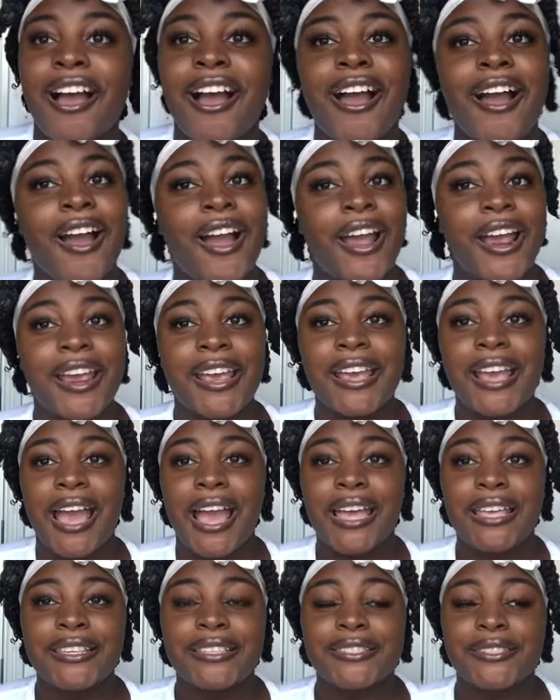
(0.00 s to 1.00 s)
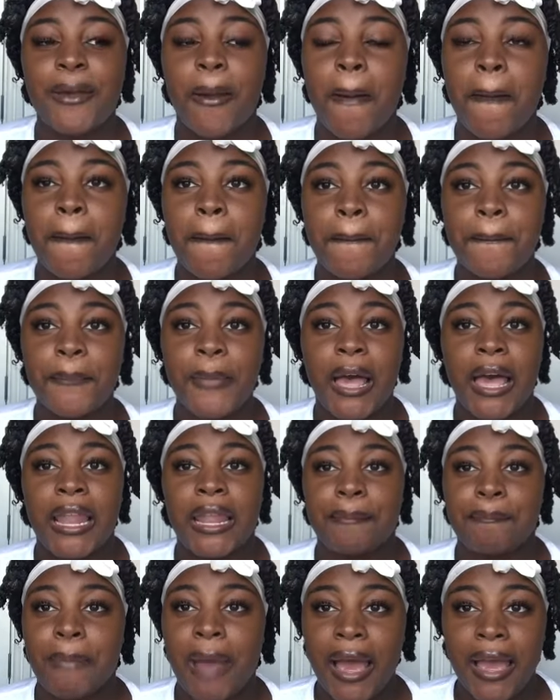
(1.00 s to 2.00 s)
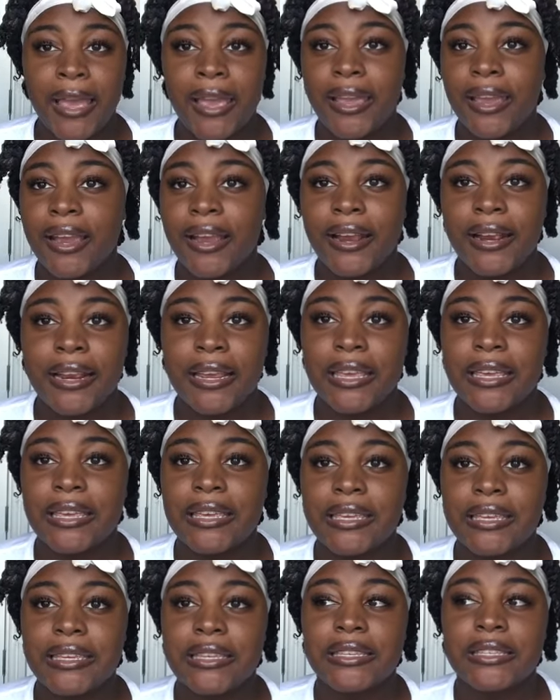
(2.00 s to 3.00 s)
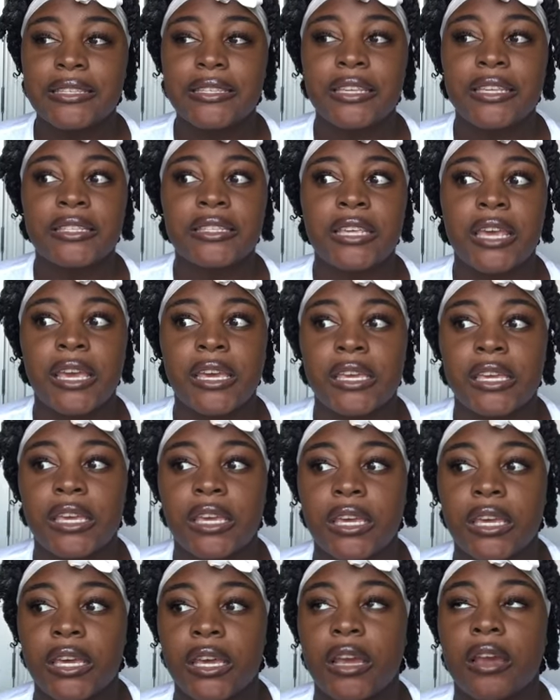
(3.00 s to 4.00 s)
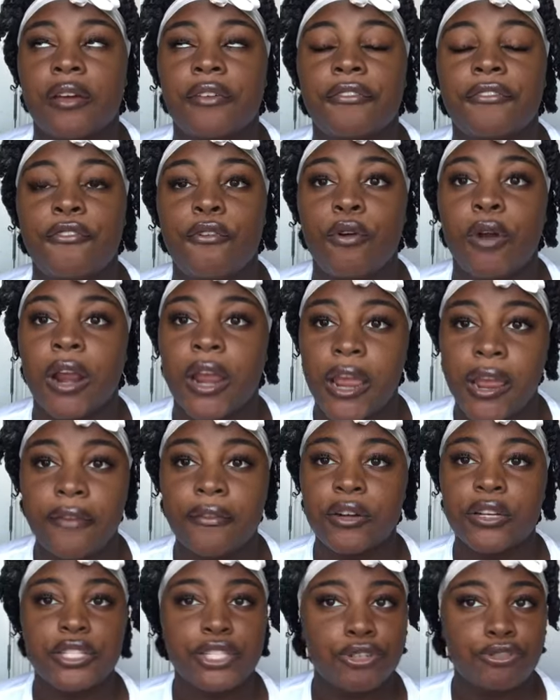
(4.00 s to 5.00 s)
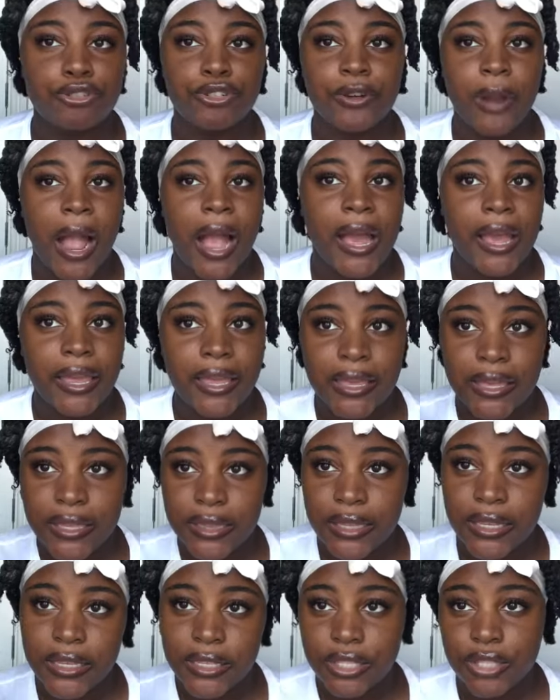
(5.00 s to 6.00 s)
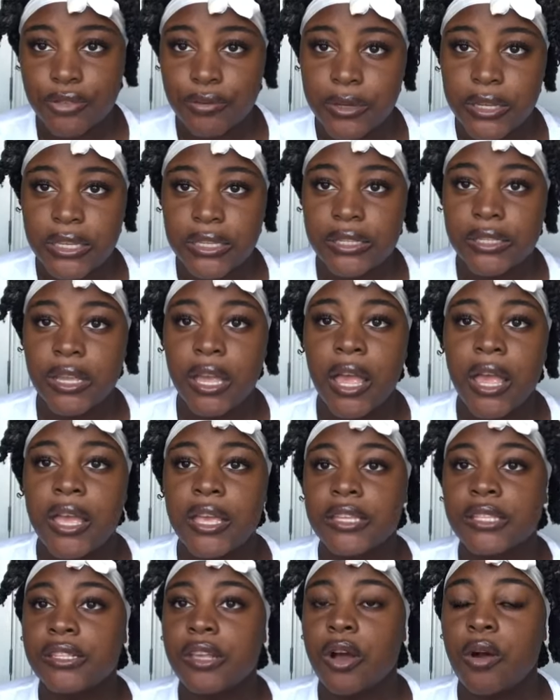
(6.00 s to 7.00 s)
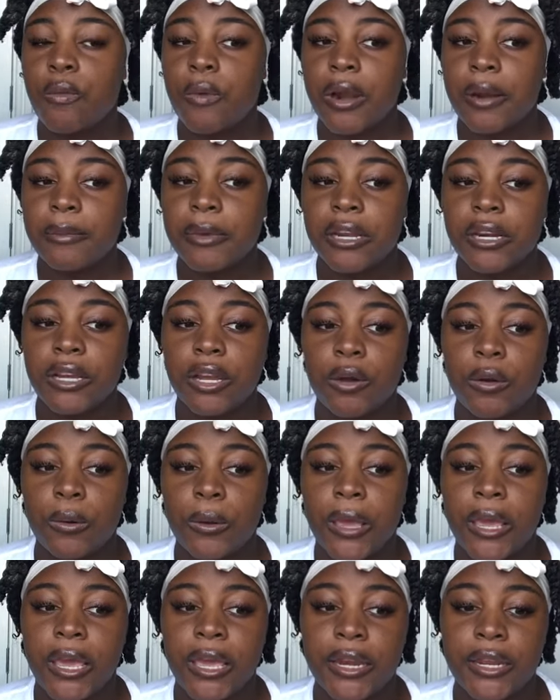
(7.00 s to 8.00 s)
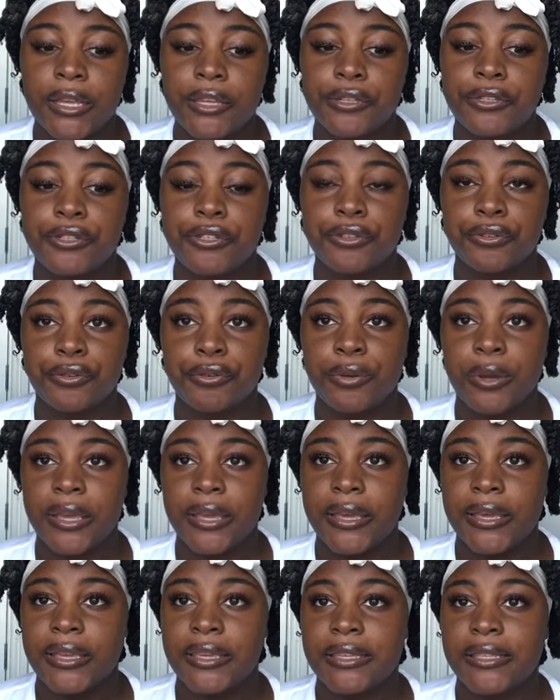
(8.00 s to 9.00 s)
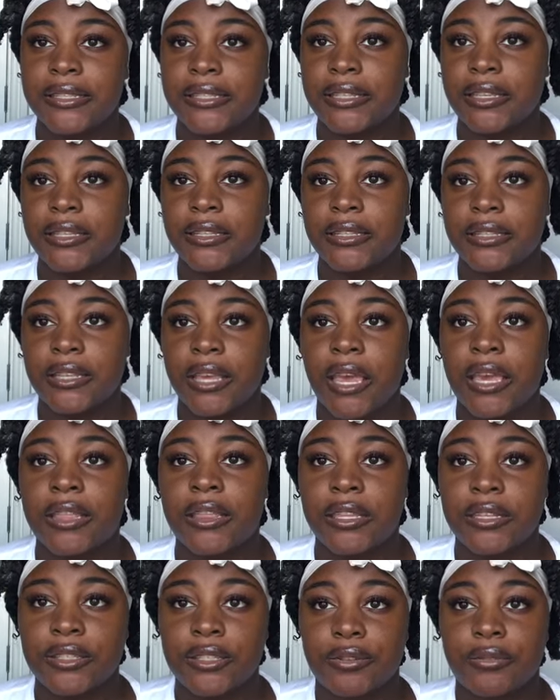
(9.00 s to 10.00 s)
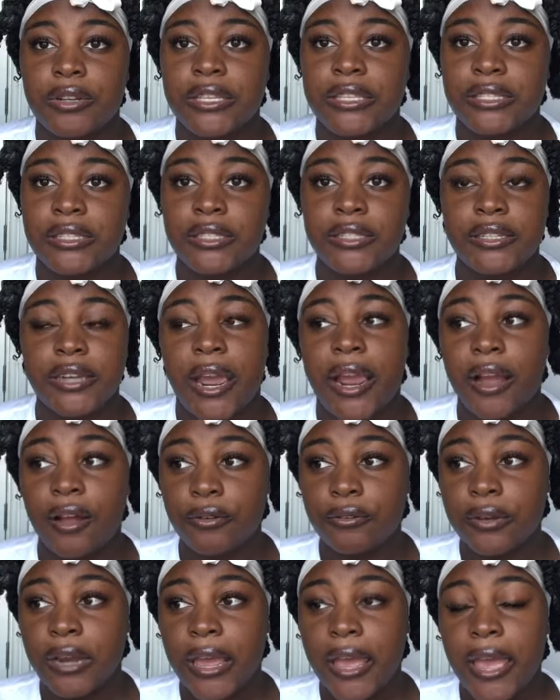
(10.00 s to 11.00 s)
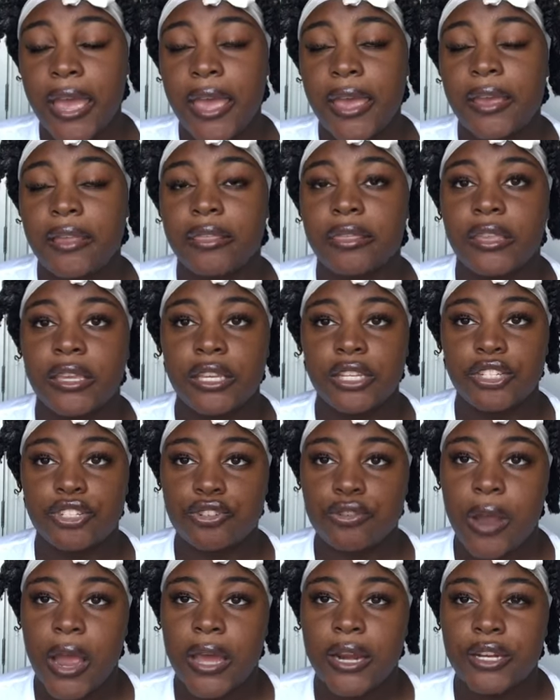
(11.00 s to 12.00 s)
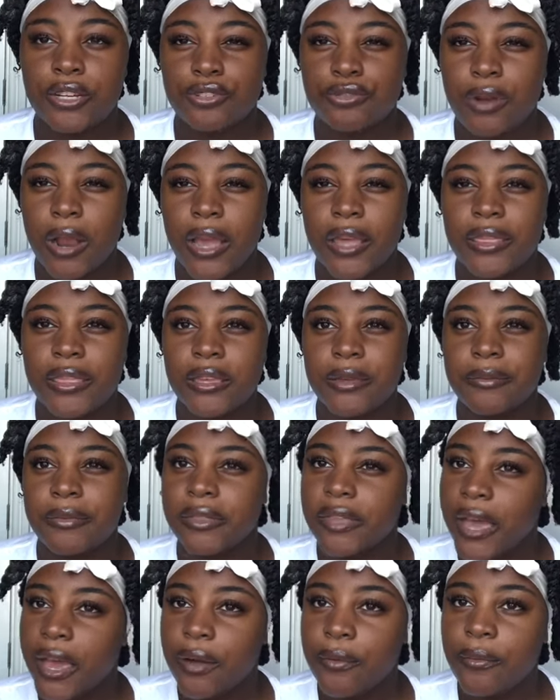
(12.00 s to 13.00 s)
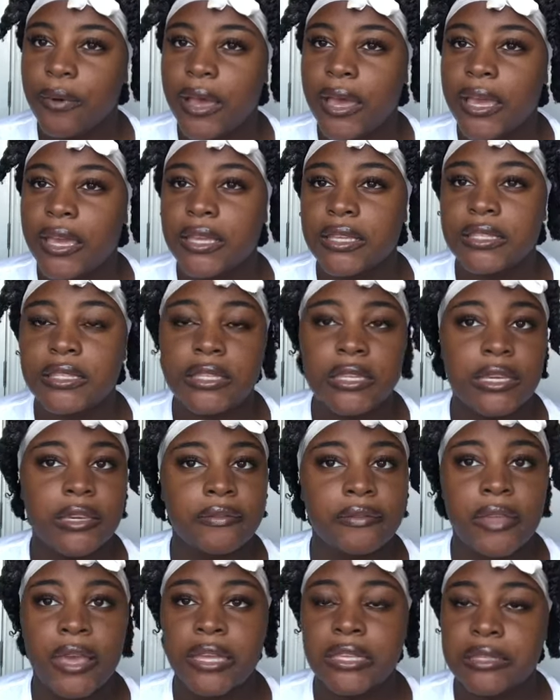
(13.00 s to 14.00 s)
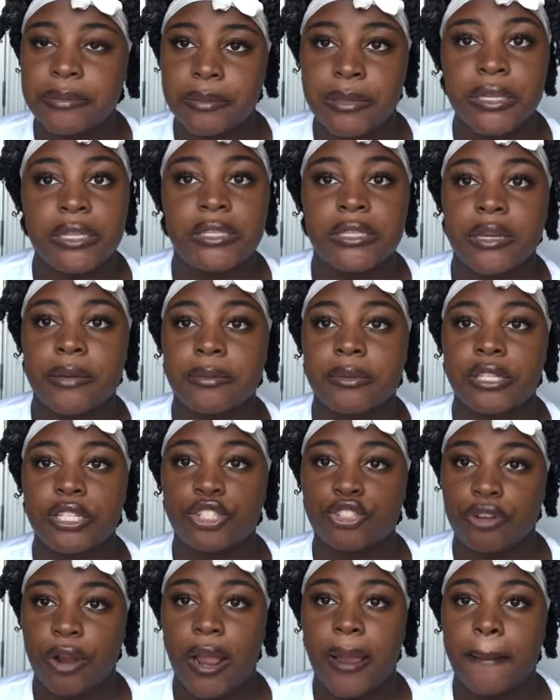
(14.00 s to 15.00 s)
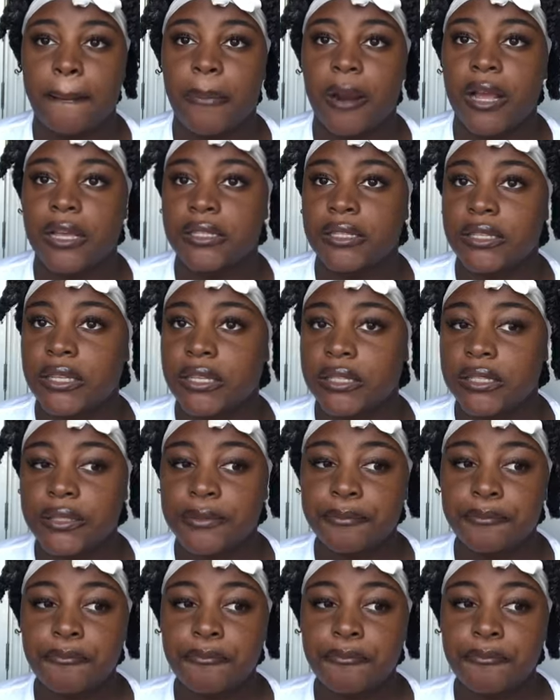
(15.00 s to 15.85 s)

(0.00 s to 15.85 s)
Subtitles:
Alright guys, so my hair is taking forever to dry in these twists. So what I'm going to go ahead and do is take the twists down and then try to dry them that way and see if that speeds up the drying process.